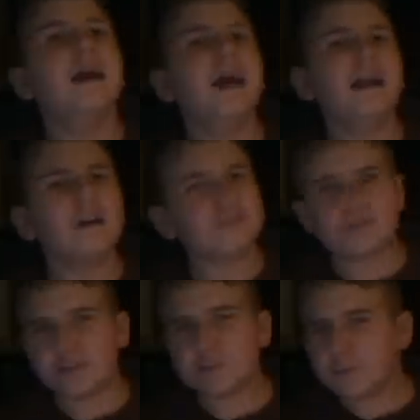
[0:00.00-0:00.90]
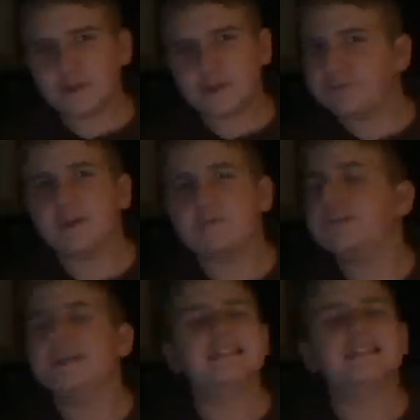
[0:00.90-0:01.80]
And also, this movie is fun
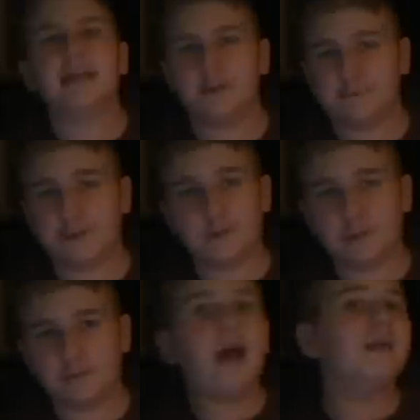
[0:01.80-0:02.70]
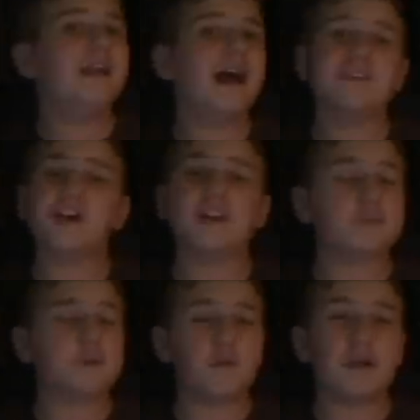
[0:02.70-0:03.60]
for the entire family. I mean, I saw
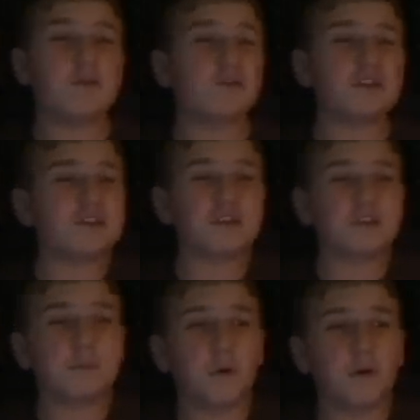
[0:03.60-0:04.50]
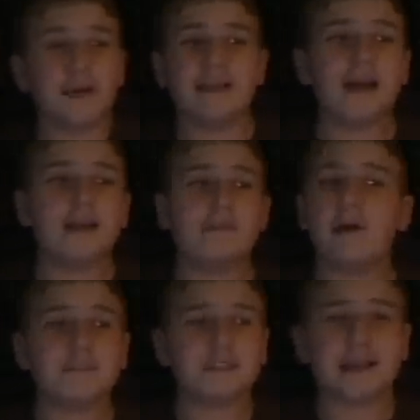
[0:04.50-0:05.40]
this movie when I was just a little boy, and I
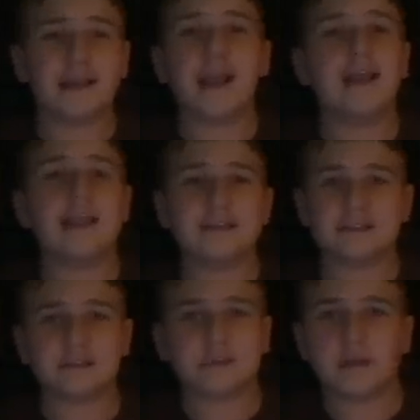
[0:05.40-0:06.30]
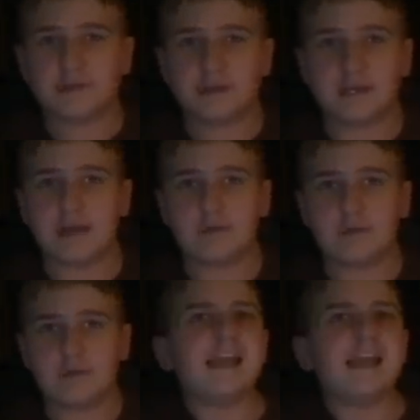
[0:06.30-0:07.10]
loved it then, and I still love it now.